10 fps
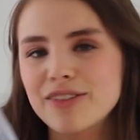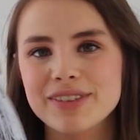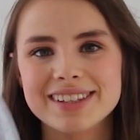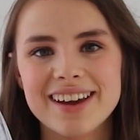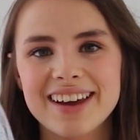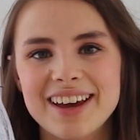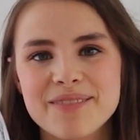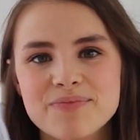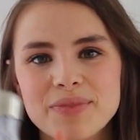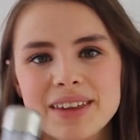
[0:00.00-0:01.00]
love this colour.
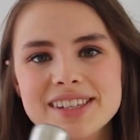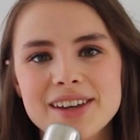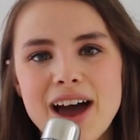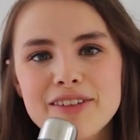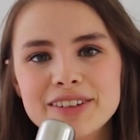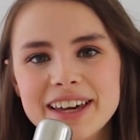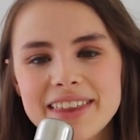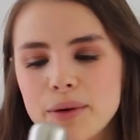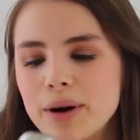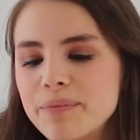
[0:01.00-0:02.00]
So have a look
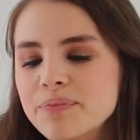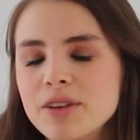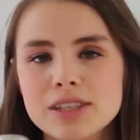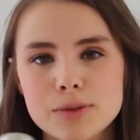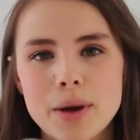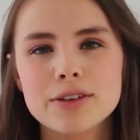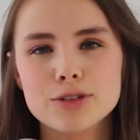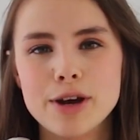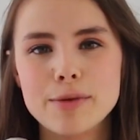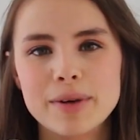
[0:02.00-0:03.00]
at that one.
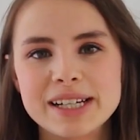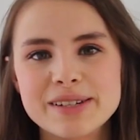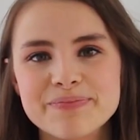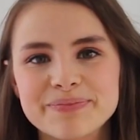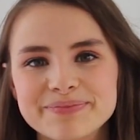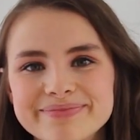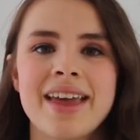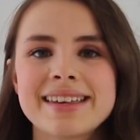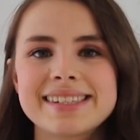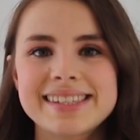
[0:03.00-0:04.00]
Swell's a great brand.
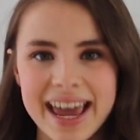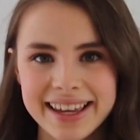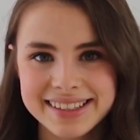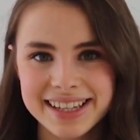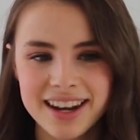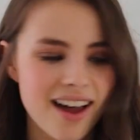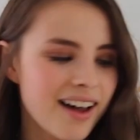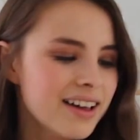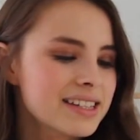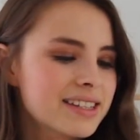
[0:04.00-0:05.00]
Second to
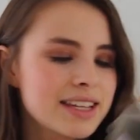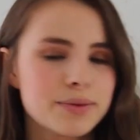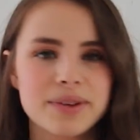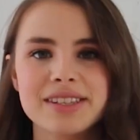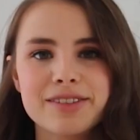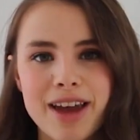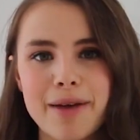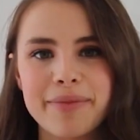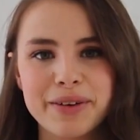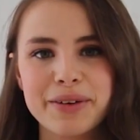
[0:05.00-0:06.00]
last, this one's
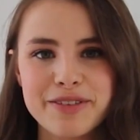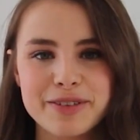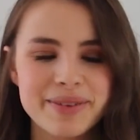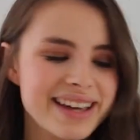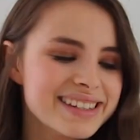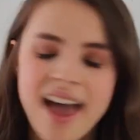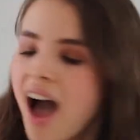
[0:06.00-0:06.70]
flapping all over the place,